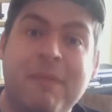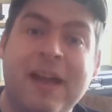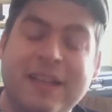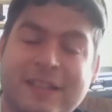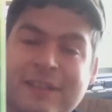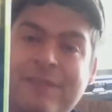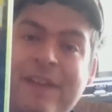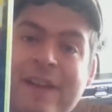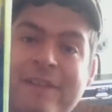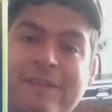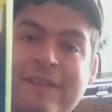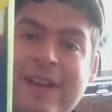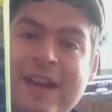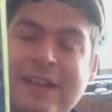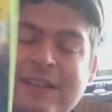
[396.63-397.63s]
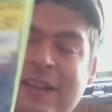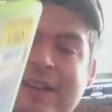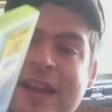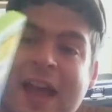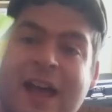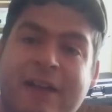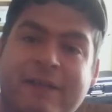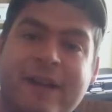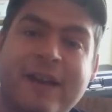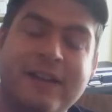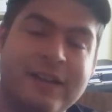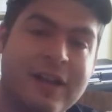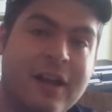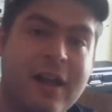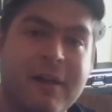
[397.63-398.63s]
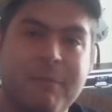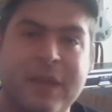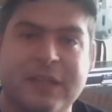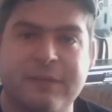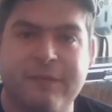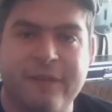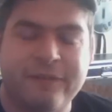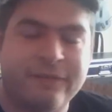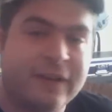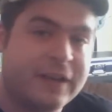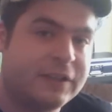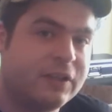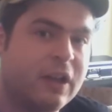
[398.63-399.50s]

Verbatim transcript: Mass Effect three. So yeah, I finally got a uh, Mass Effect three.